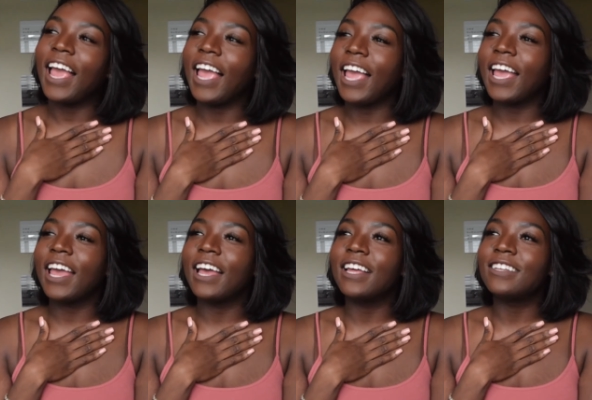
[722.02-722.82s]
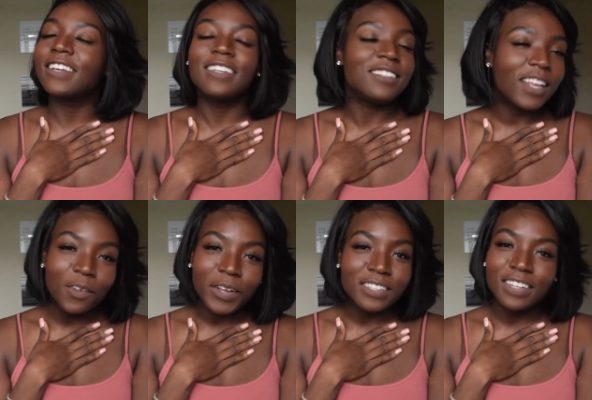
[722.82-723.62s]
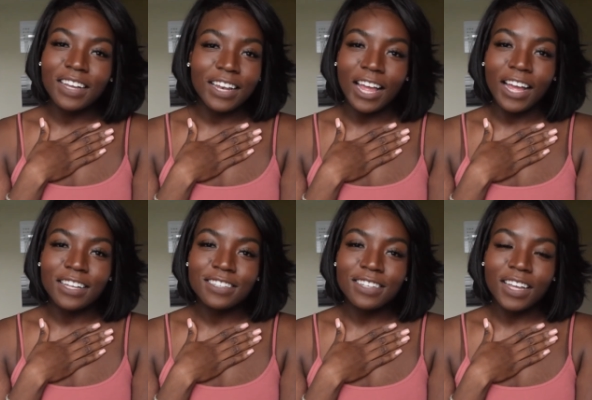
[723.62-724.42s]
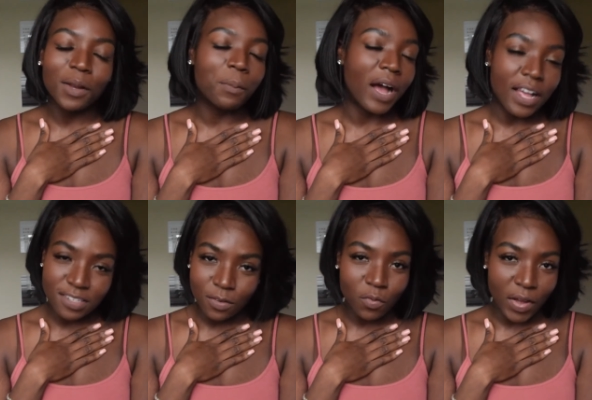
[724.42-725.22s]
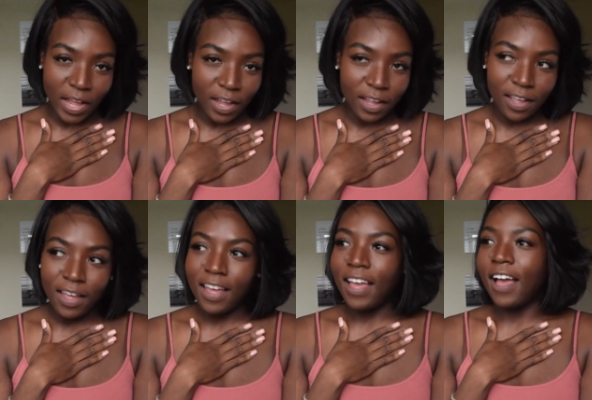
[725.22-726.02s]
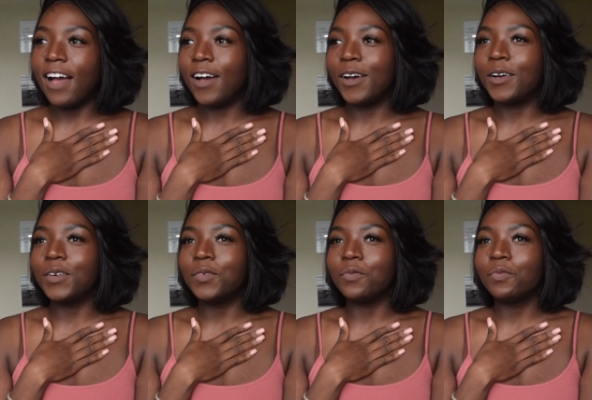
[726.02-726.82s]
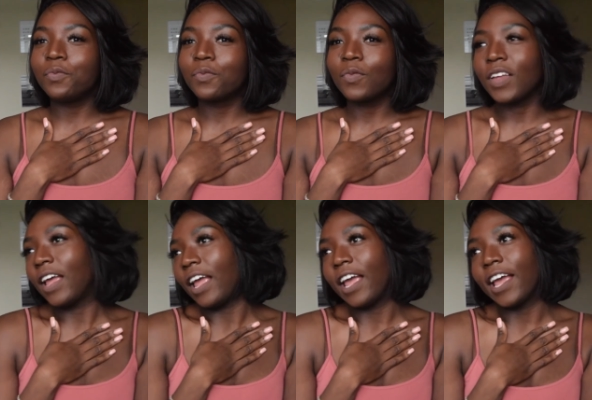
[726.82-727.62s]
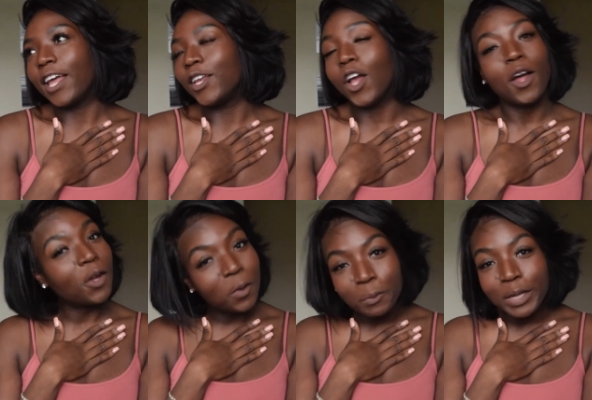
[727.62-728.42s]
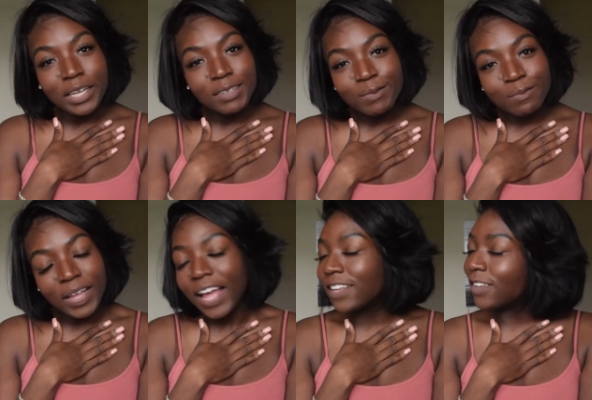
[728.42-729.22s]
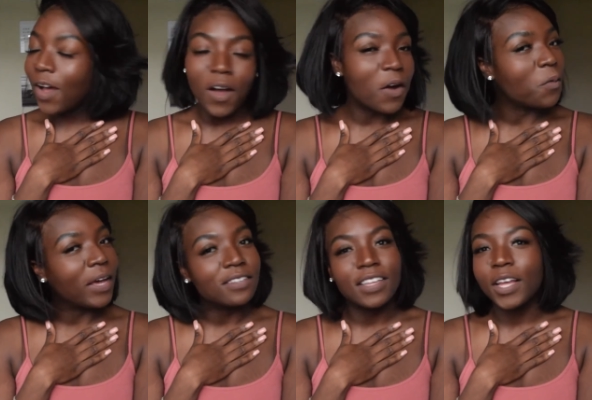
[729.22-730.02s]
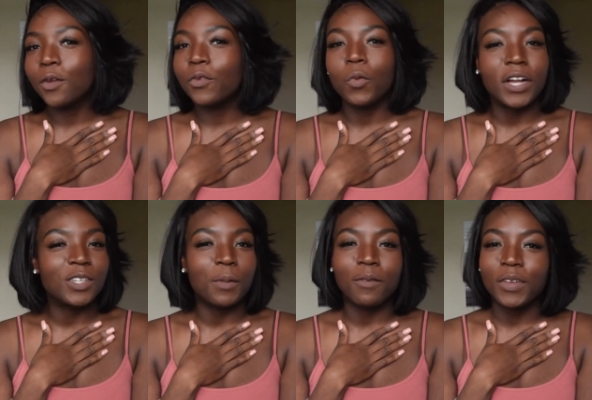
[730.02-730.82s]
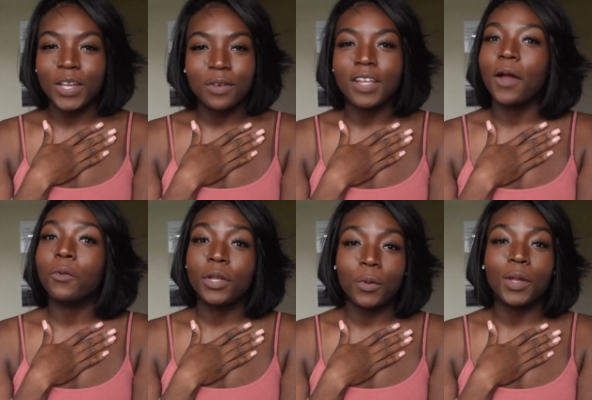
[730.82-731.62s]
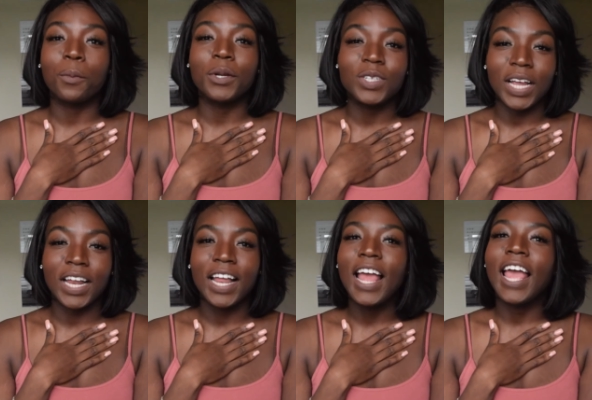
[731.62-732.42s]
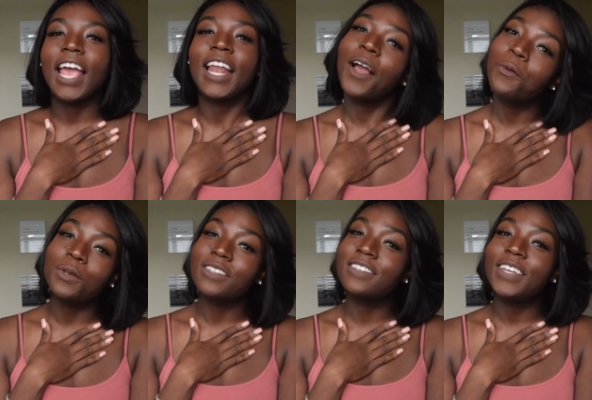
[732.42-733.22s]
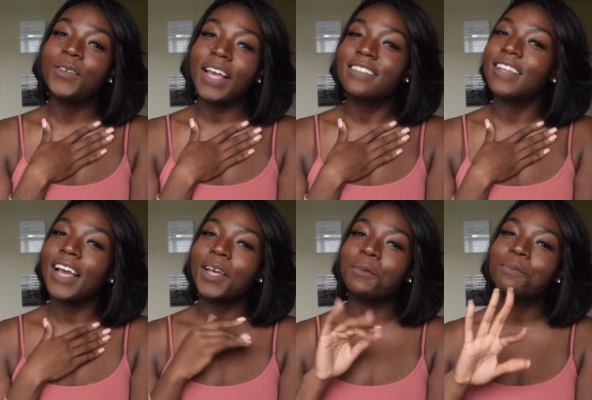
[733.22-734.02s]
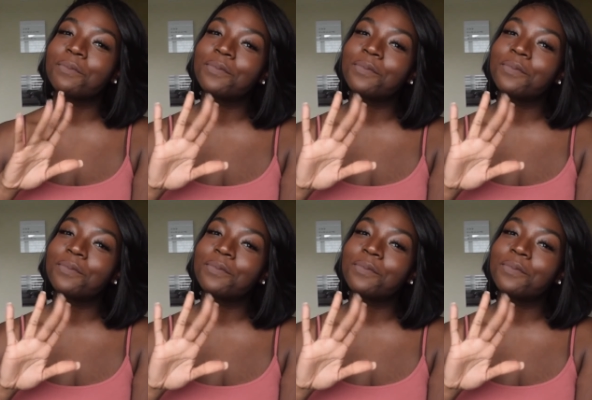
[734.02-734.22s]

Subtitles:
and continuing to connect in a positive way. And y'all know me. As always, thank you for watching my videos. I really, really appreciate it. And I will see you next time.